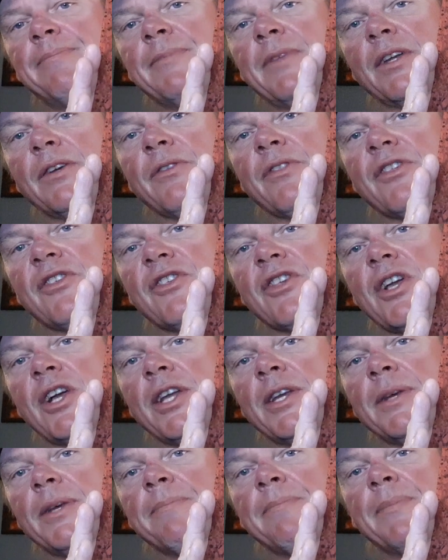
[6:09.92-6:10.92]
Under the
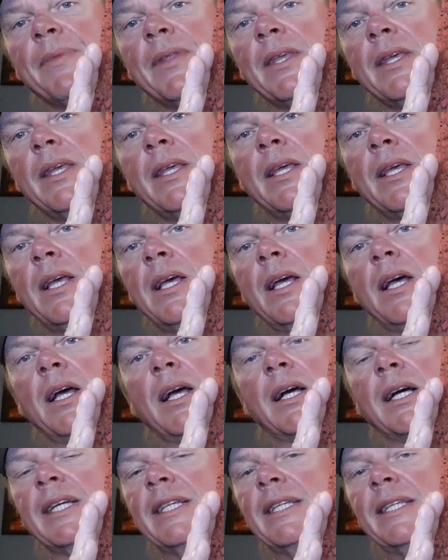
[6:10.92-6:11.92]
Sun.
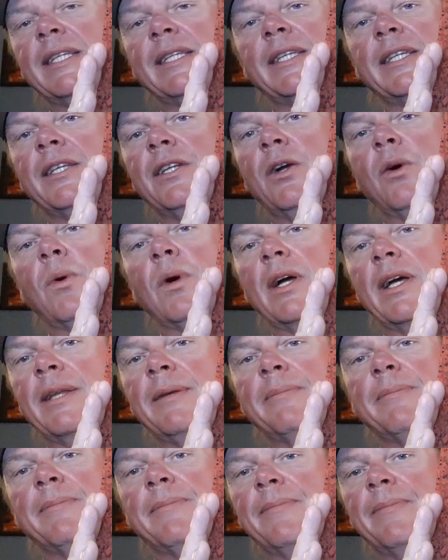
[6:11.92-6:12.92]
You know what?
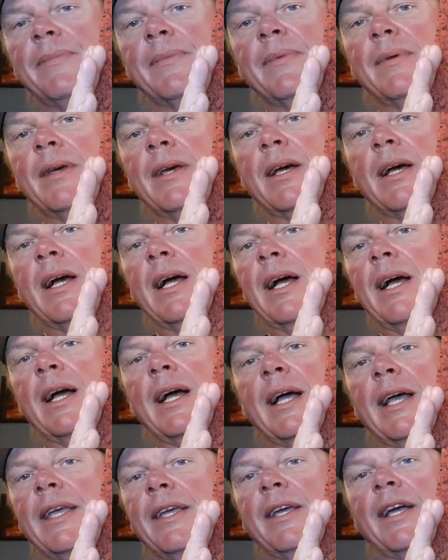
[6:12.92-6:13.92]

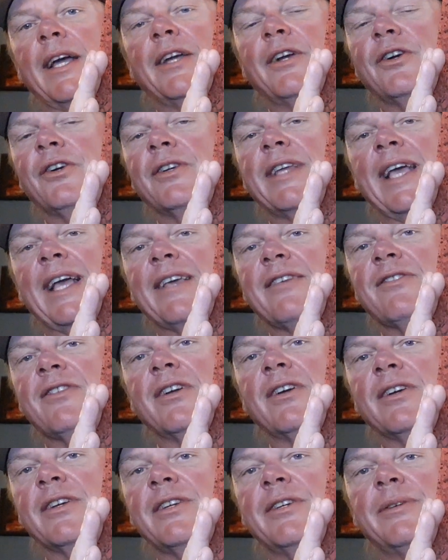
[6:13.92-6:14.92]
I heard
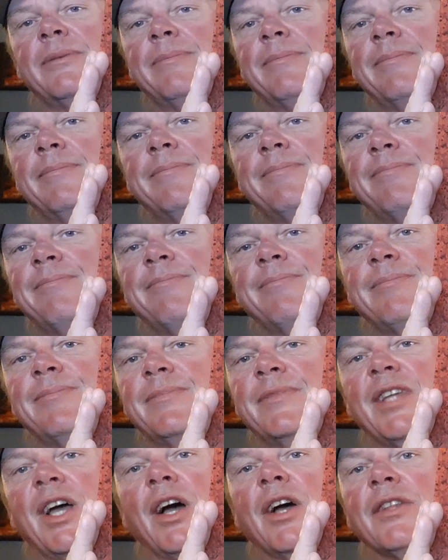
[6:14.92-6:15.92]
Gastunk
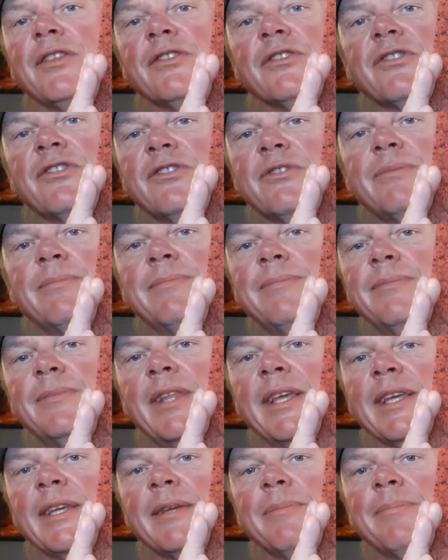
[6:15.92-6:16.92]
tons,
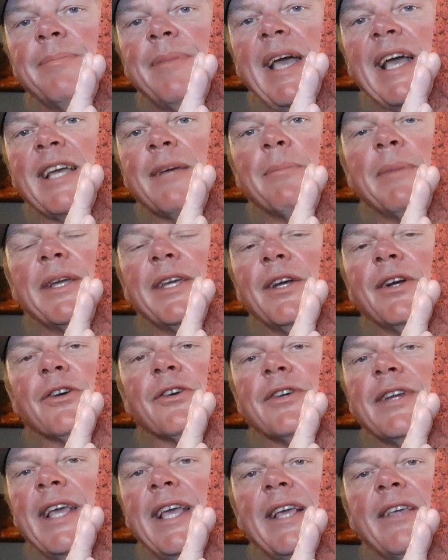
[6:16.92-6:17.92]
like back in my younger
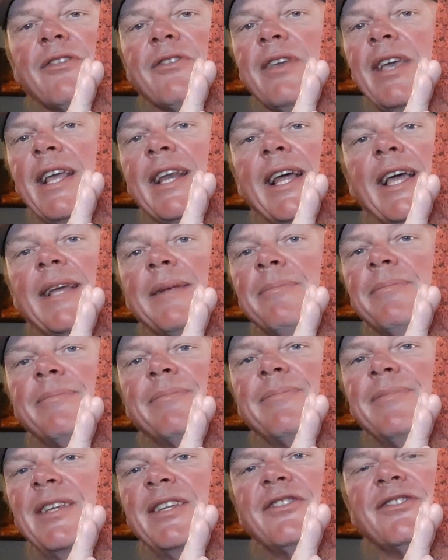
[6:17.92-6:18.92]
days, and
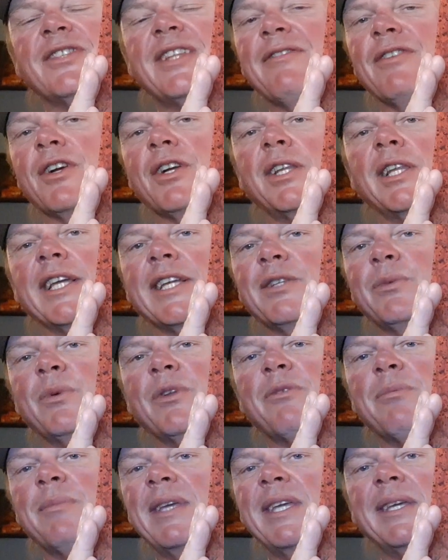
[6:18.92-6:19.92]
they just never clicked
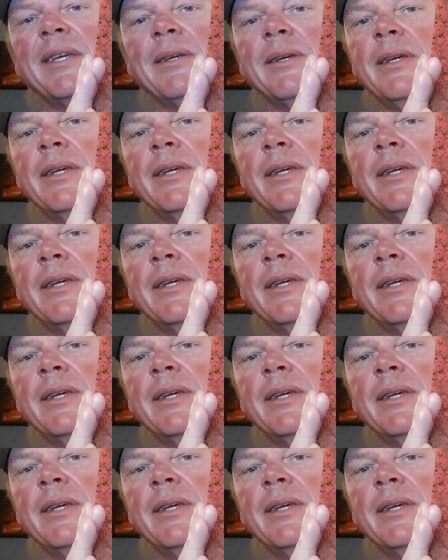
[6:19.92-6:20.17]
with me.